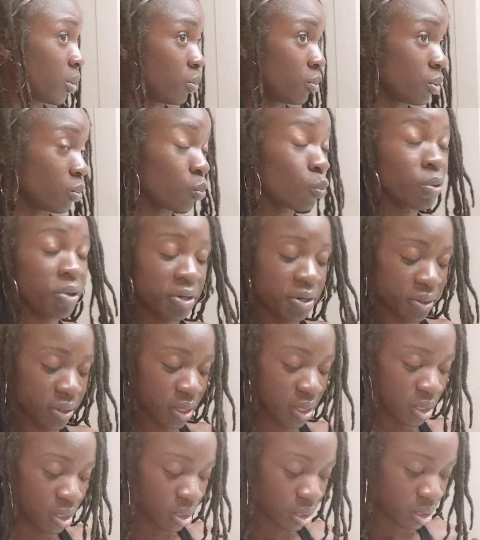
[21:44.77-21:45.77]
with where
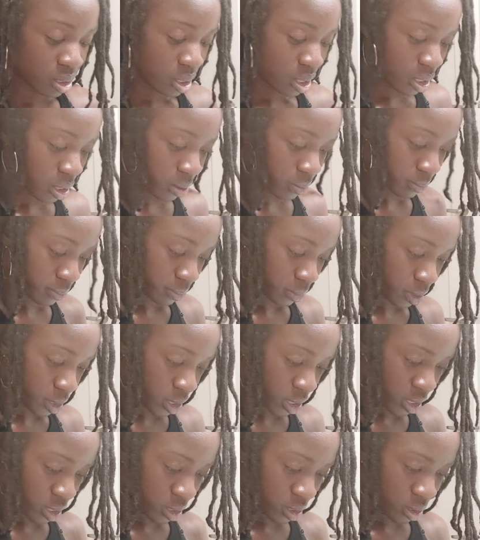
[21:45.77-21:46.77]
it
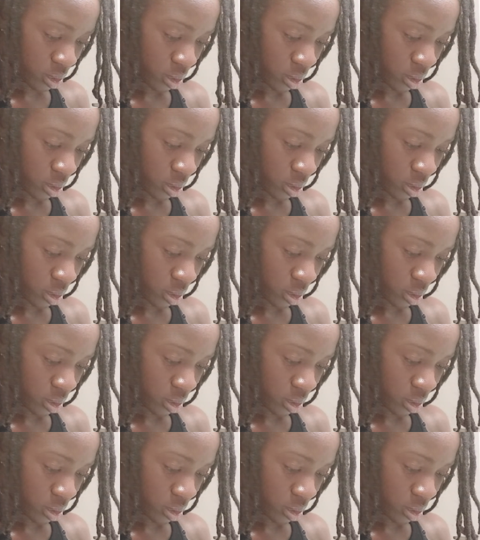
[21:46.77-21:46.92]
cut.